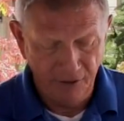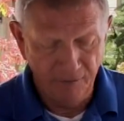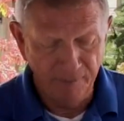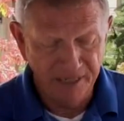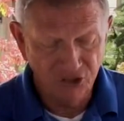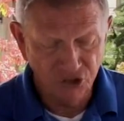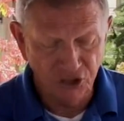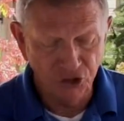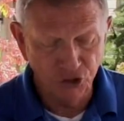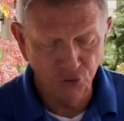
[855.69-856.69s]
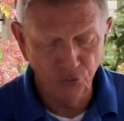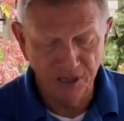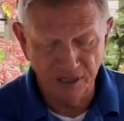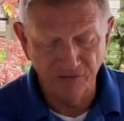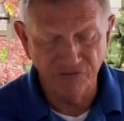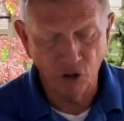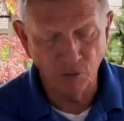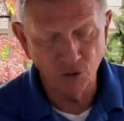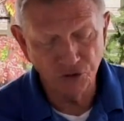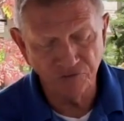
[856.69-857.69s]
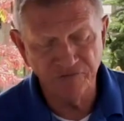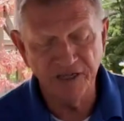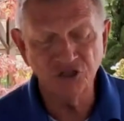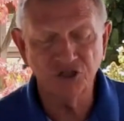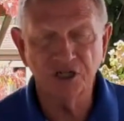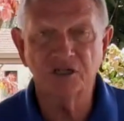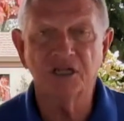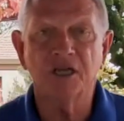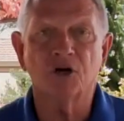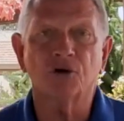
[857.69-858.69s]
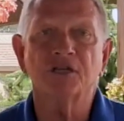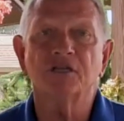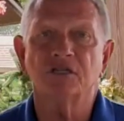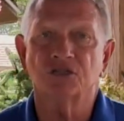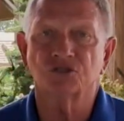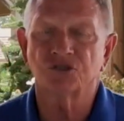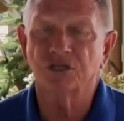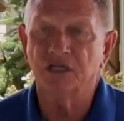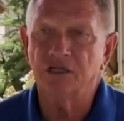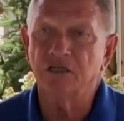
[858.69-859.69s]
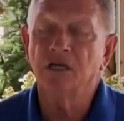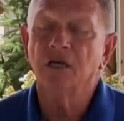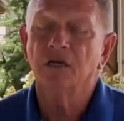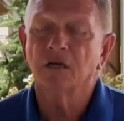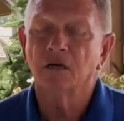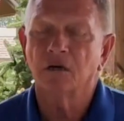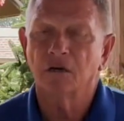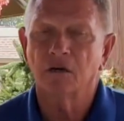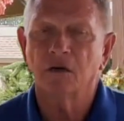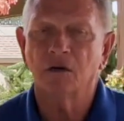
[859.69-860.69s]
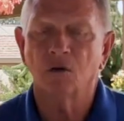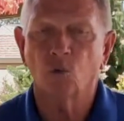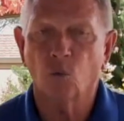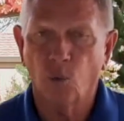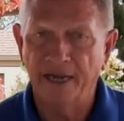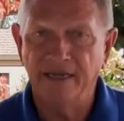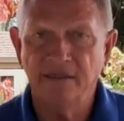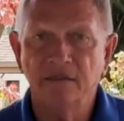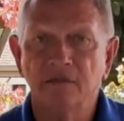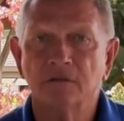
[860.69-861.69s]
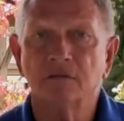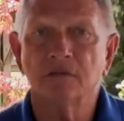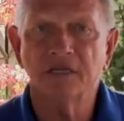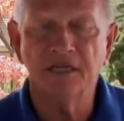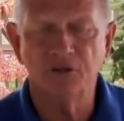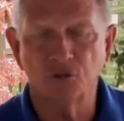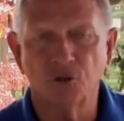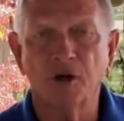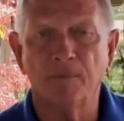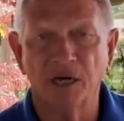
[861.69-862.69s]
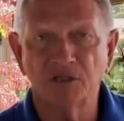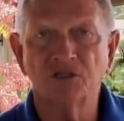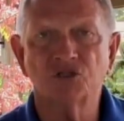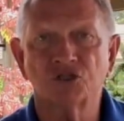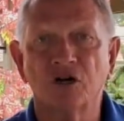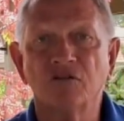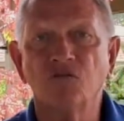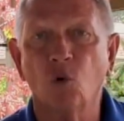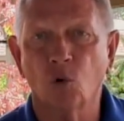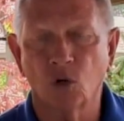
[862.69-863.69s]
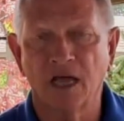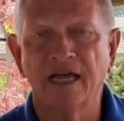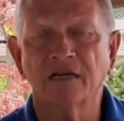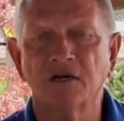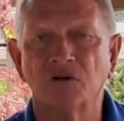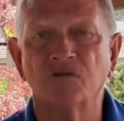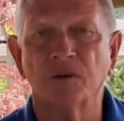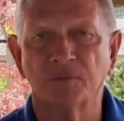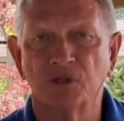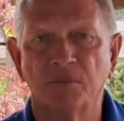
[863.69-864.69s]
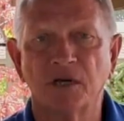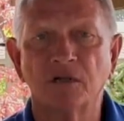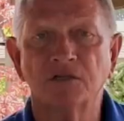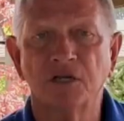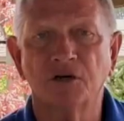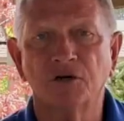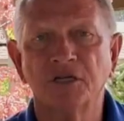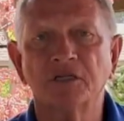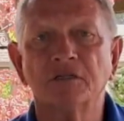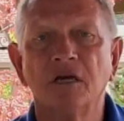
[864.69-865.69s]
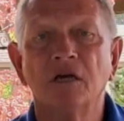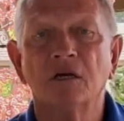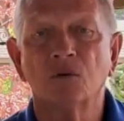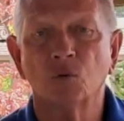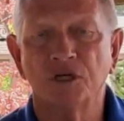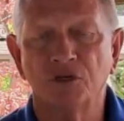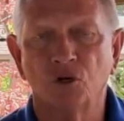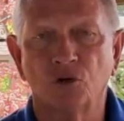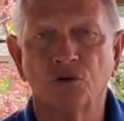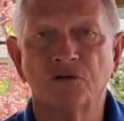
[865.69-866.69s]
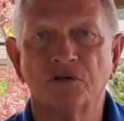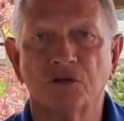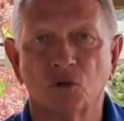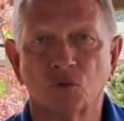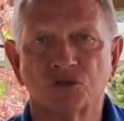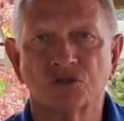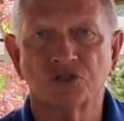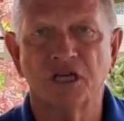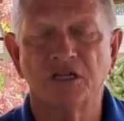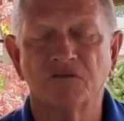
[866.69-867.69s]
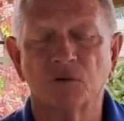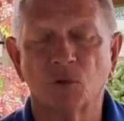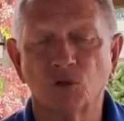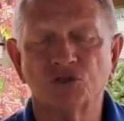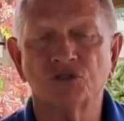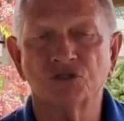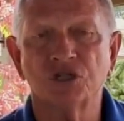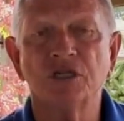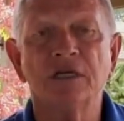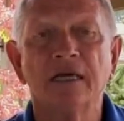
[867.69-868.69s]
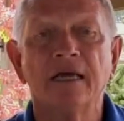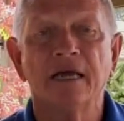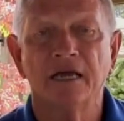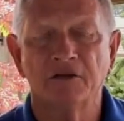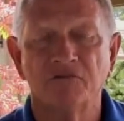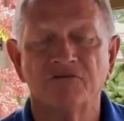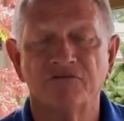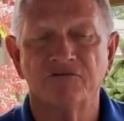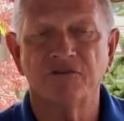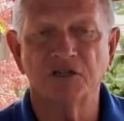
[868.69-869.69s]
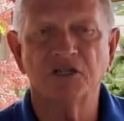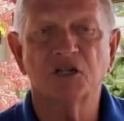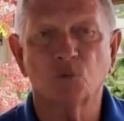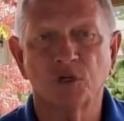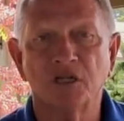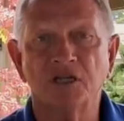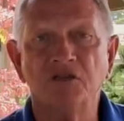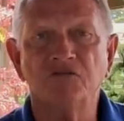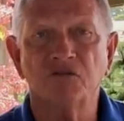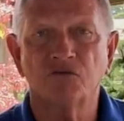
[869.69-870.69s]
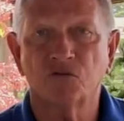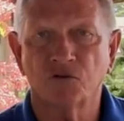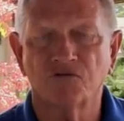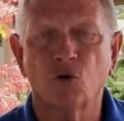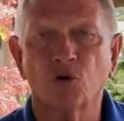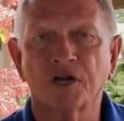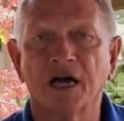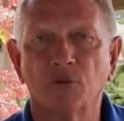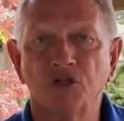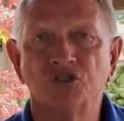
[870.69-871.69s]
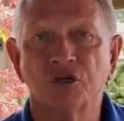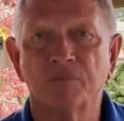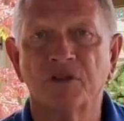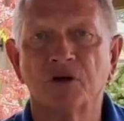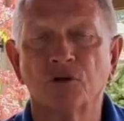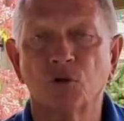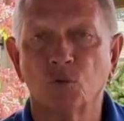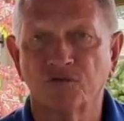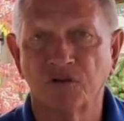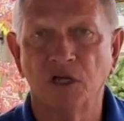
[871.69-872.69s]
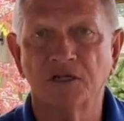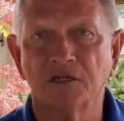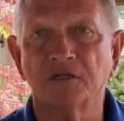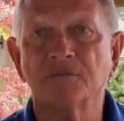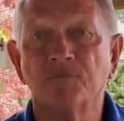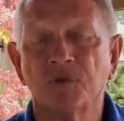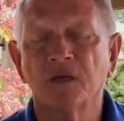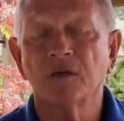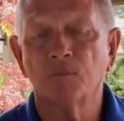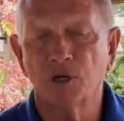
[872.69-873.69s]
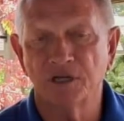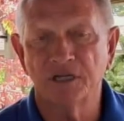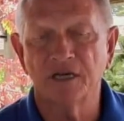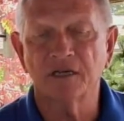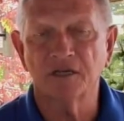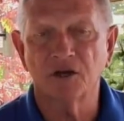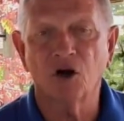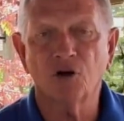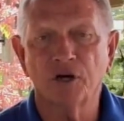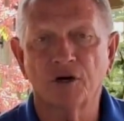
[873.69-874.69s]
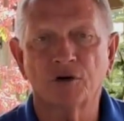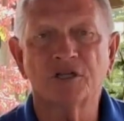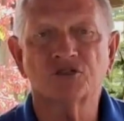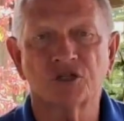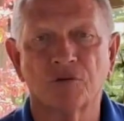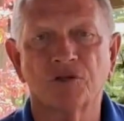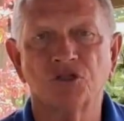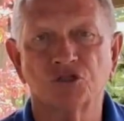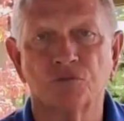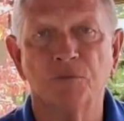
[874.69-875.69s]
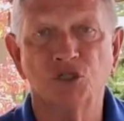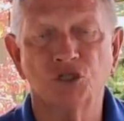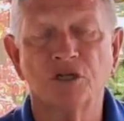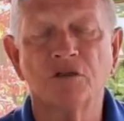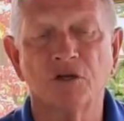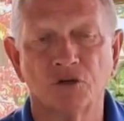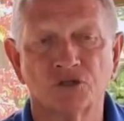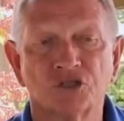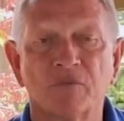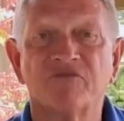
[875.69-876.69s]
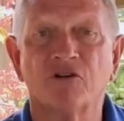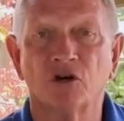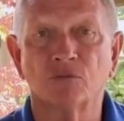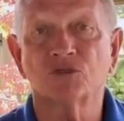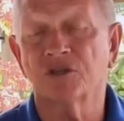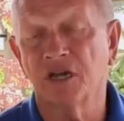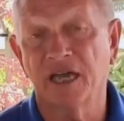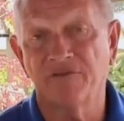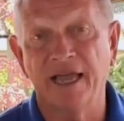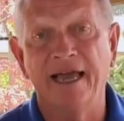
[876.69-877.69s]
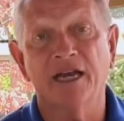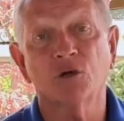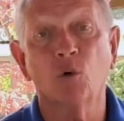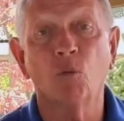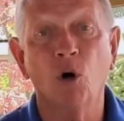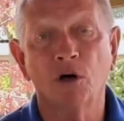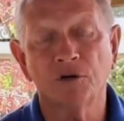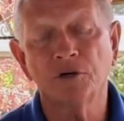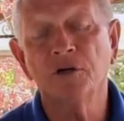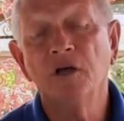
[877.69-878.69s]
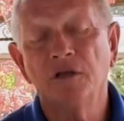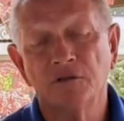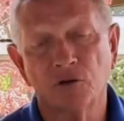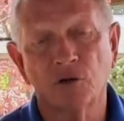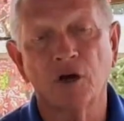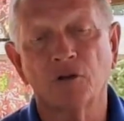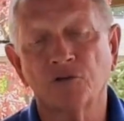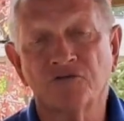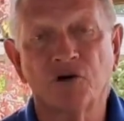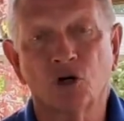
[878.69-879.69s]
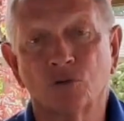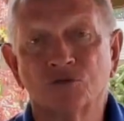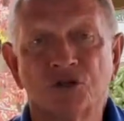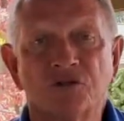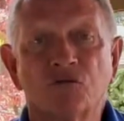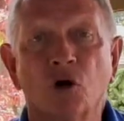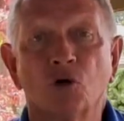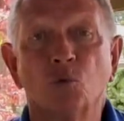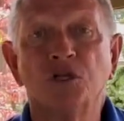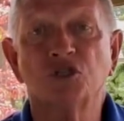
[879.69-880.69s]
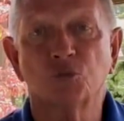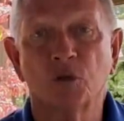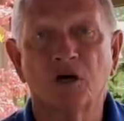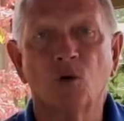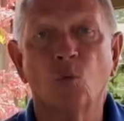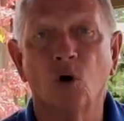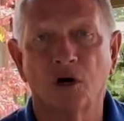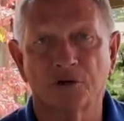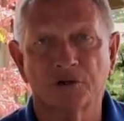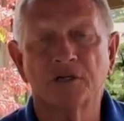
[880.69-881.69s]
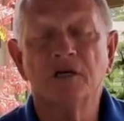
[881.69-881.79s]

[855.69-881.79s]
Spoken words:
The biggest issue that farmers are facing in the area is the rain, either abundance of or lack of. Up in the Midland area, we heard that there was a state of emergency and funding relief for 4 counties up there that were flooded. But yet in our area, southeastern Michigan, there are some farms that have adequate water. There are other farms that have gone weeks without water,